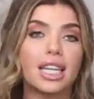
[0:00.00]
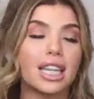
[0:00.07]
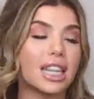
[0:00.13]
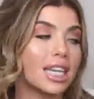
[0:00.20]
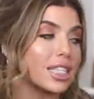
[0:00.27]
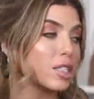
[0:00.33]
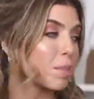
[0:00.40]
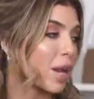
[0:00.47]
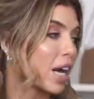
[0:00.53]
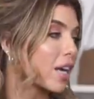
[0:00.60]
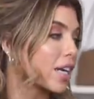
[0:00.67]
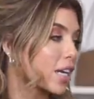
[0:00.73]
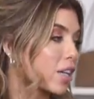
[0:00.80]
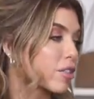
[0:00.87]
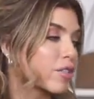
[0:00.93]
This pair
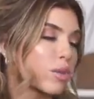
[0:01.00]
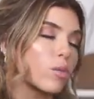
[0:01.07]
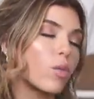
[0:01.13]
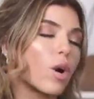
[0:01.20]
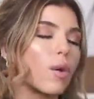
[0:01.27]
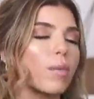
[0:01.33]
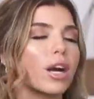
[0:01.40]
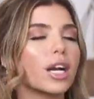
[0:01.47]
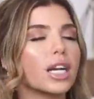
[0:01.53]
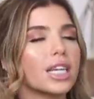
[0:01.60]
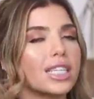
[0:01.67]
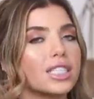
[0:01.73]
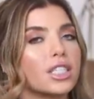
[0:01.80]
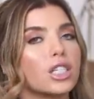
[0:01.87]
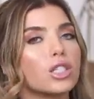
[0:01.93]
here from Walmart
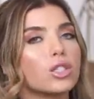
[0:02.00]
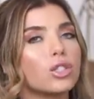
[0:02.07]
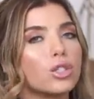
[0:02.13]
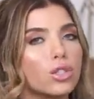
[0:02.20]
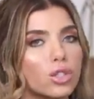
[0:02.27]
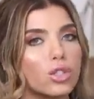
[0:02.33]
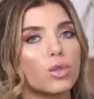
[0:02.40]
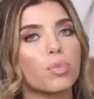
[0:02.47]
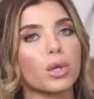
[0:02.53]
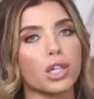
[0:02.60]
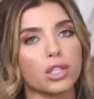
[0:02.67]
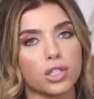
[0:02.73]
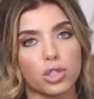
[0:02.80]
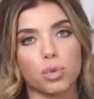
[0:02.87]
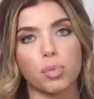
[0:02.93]
is
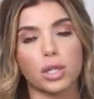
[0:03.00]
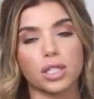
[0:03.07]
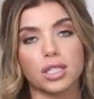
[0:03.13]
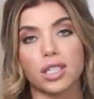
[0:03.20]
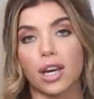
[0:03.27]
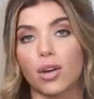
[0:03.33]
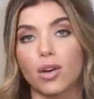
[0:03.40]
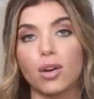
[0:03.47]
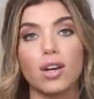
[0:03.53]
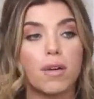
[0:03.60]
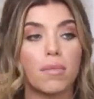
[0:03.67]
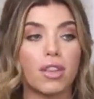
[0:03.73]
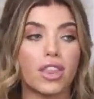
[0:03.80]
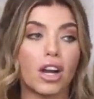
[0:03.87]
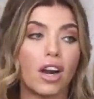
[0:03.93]
super, super subtle,
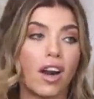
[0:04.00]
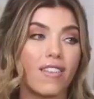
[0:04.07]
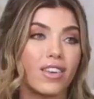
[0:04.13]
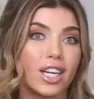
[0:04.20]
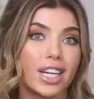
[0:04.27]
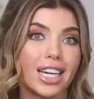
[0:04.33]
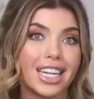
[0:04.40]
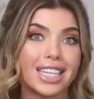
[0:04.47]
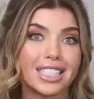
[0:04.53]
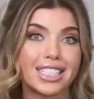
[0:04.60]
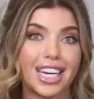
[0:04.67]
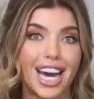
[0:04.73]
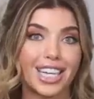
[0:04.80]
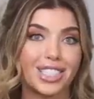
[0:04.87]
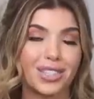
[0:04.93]
but there are very
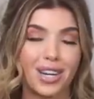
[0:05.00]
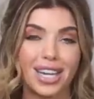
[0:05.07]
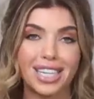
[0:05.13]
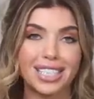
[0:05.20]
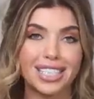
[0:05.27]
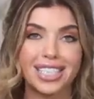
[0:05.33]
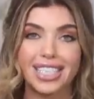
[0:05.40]
exaggerated